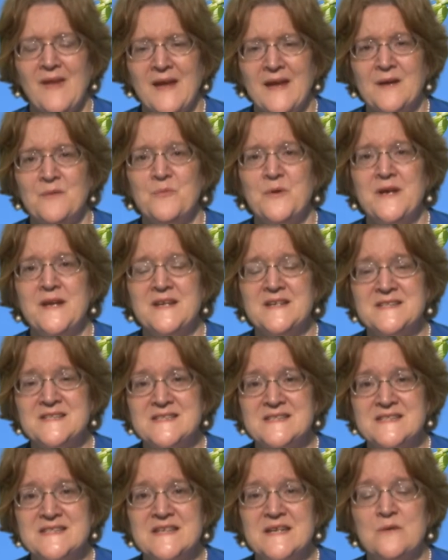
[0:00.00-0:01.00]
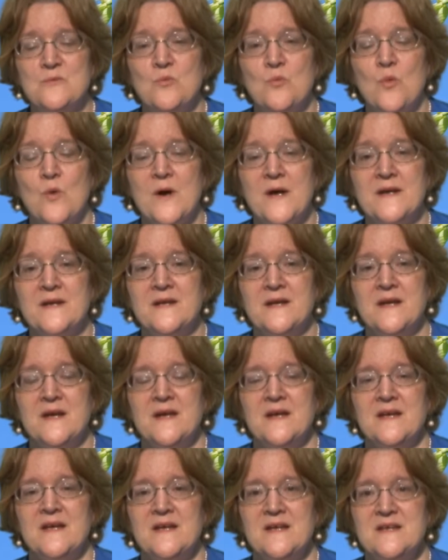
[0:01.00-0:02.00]
and we need to see what
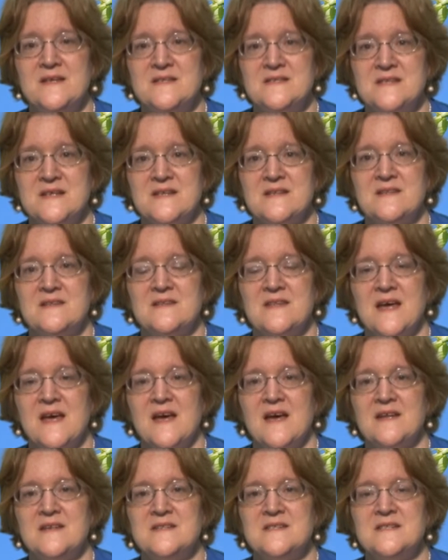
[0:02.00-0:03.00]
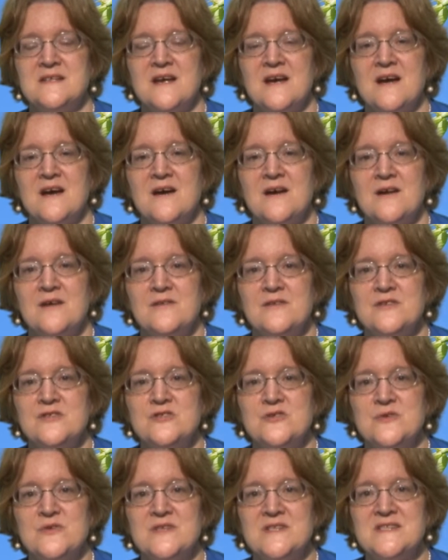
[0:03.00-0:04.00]
is it that the
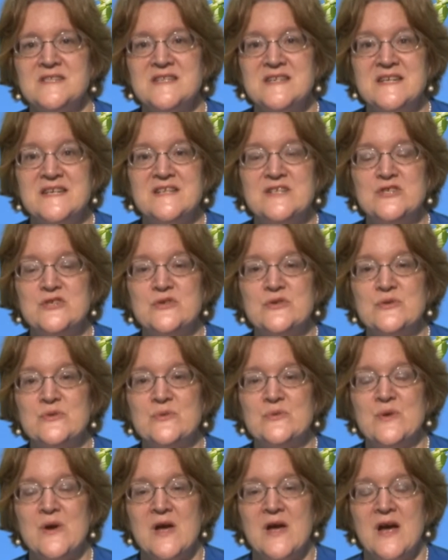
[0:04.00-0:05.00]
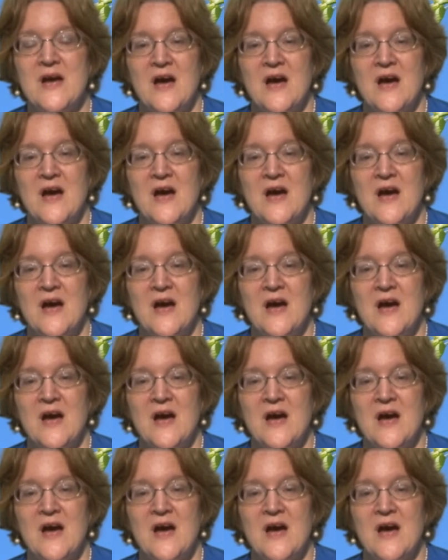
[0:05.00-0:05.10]
students need to